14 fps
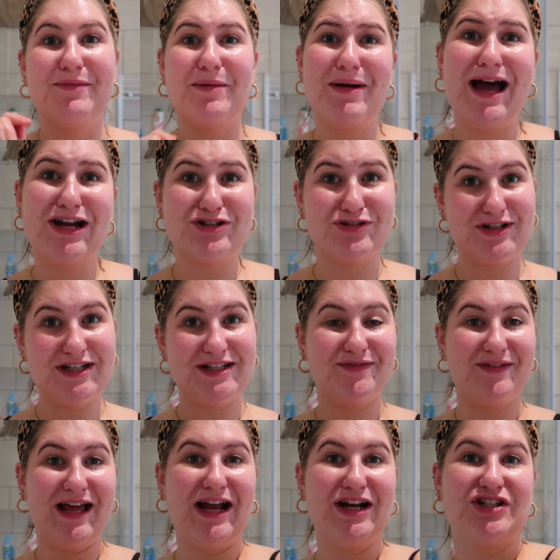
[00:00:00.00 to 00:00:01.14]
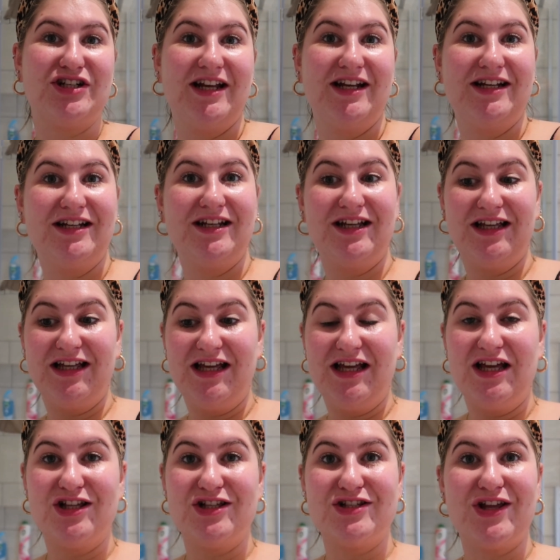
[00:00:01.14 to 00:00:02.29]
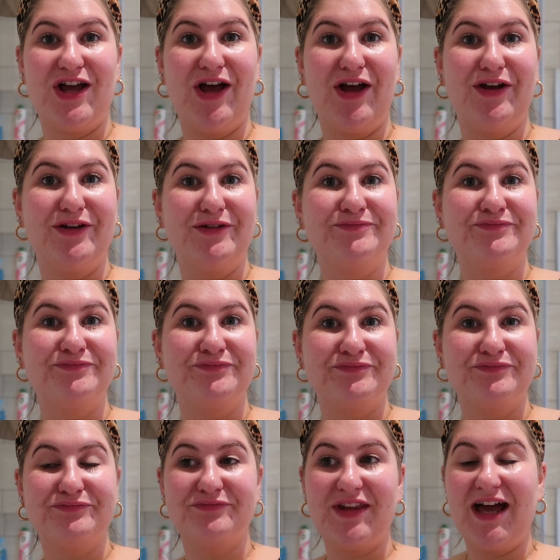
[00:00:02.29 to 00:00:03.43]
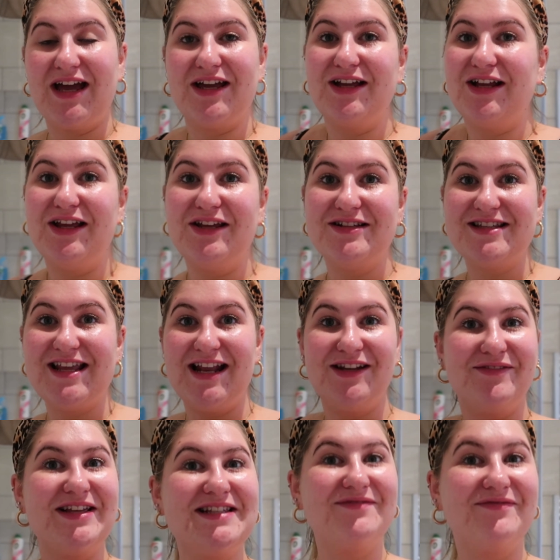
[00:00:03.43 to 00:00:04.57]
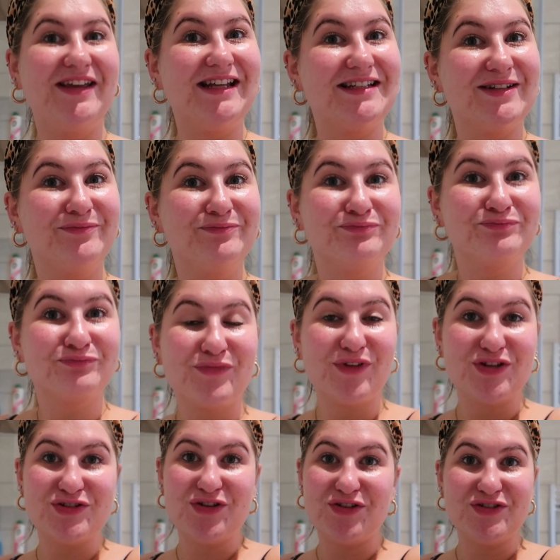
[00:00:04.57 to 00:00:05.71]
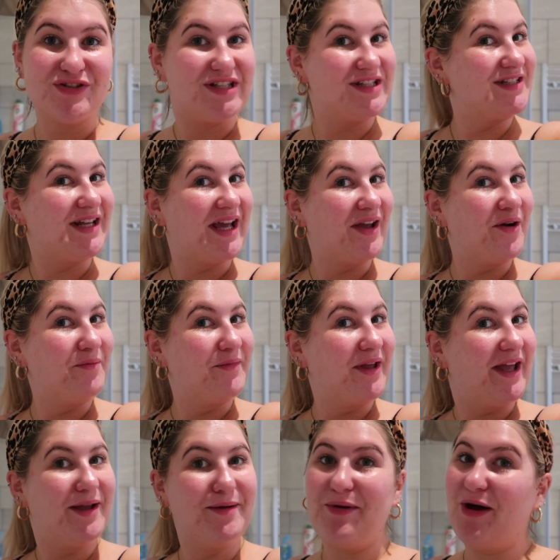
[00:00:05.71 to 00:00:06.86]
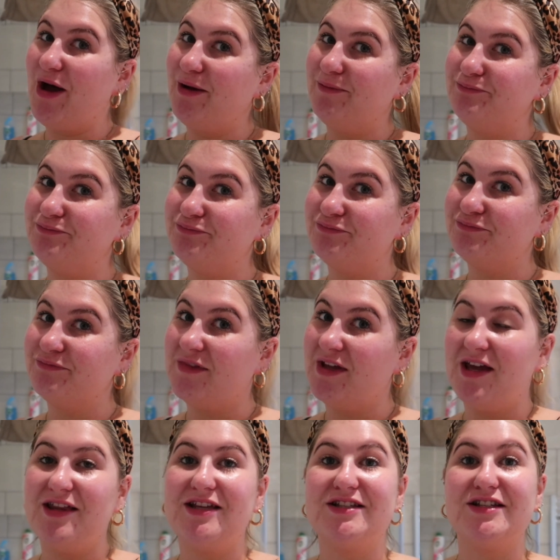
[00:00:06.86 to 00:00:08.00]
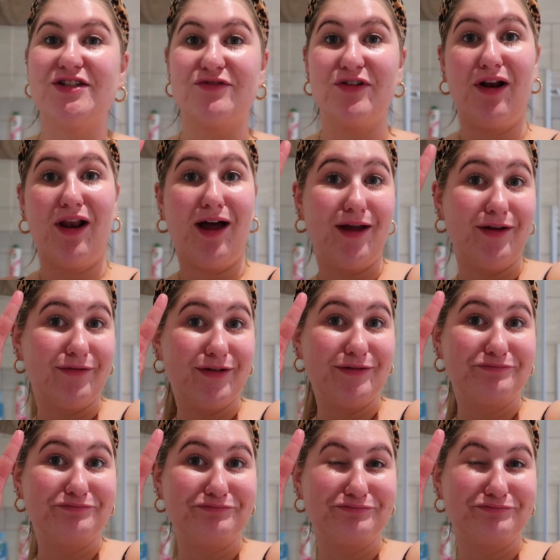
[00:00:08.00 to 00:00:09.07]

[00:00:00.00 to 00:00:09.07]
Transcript: My battery's flashing. So that concludes the end of this vid. Soz of the state on me, but this is real life.